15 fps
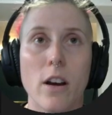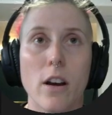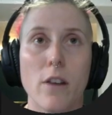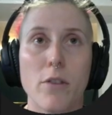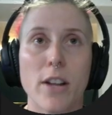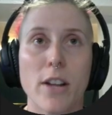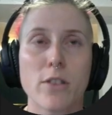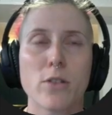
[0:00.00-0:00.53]

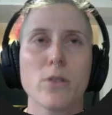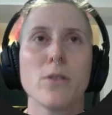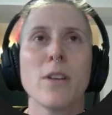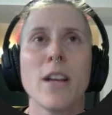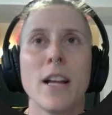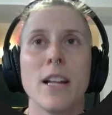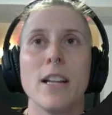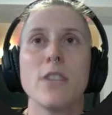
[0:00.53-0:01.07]
for that. So
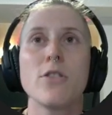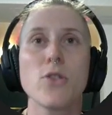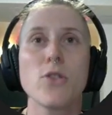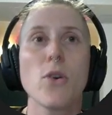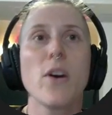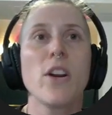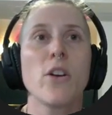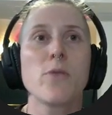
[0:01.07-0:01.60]
let's just
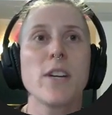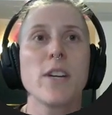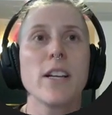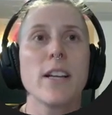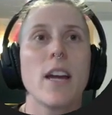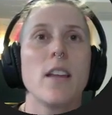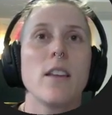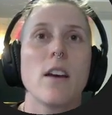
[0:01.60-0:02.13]
go in
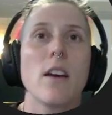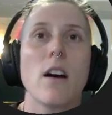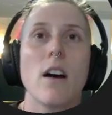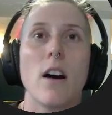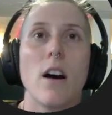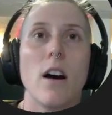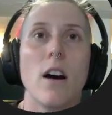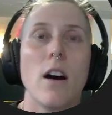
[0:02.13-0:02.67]
Unreal, and
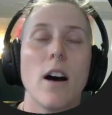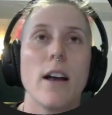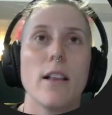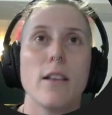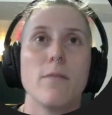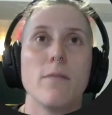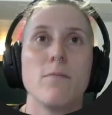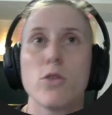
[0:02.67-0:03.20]

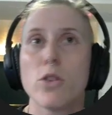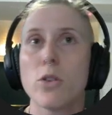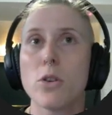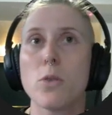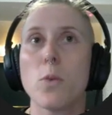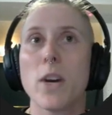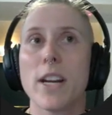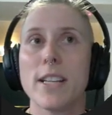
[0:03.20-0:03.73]
I'll show
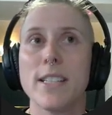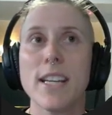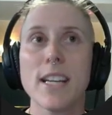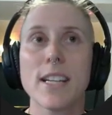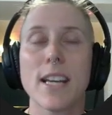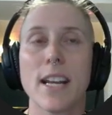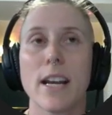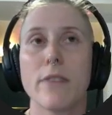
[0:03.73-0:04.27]
you what I
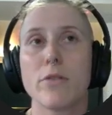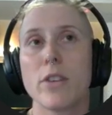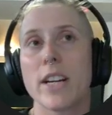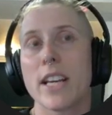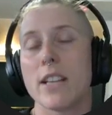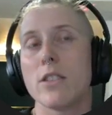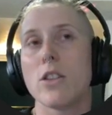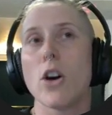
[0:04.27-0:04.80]
did, and after I
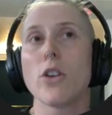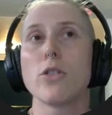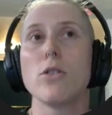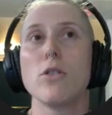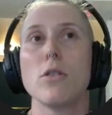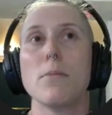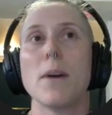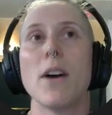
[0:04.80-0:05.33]
can talk
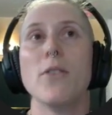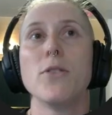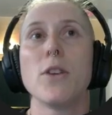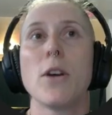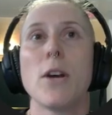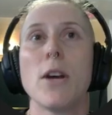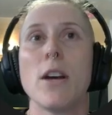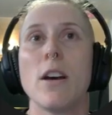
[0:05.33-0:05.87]
to you about
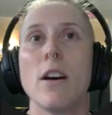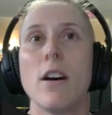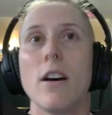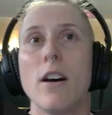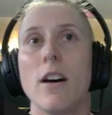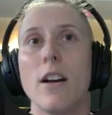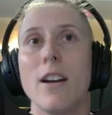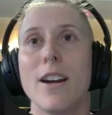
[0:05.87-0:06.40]

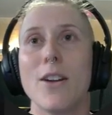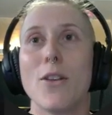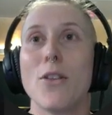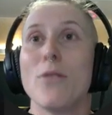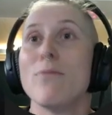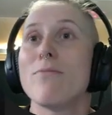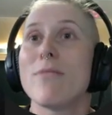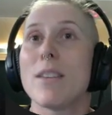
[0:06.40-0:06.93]
little
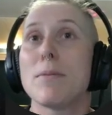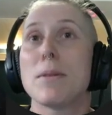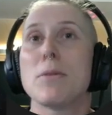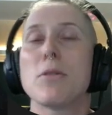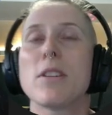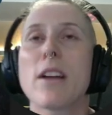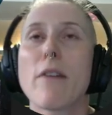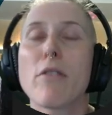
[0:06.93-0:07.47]
tips and
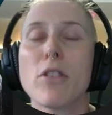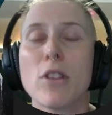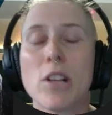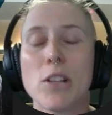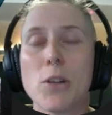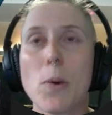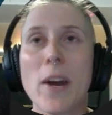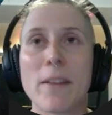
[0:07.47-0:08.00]
tricks I found
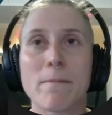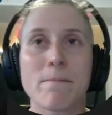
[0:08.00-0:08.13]
along the way.